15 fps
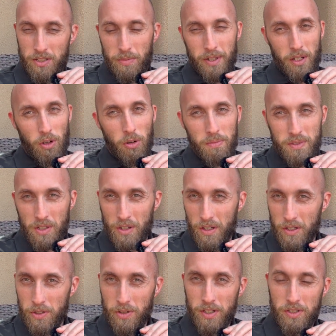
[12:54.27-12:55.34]
so many homes
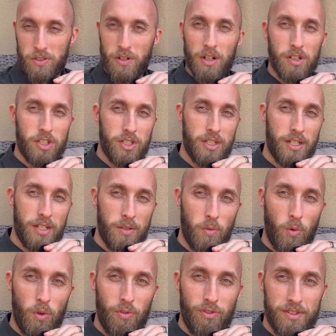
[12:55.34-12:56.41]
are new construction
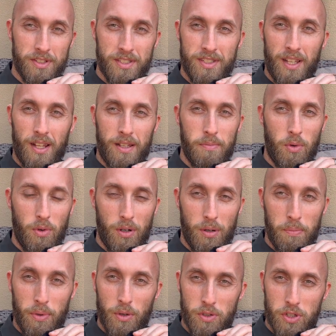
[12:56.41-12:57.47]
and Wolf is slightly more
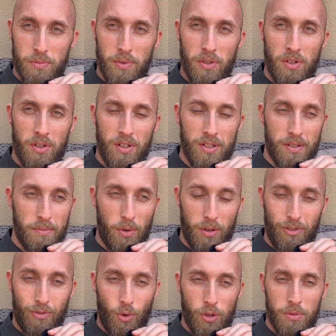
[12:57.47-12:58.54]
approachable,
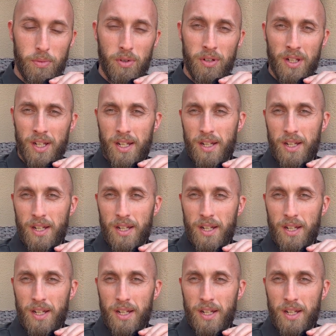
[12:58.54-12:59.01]
more affordable.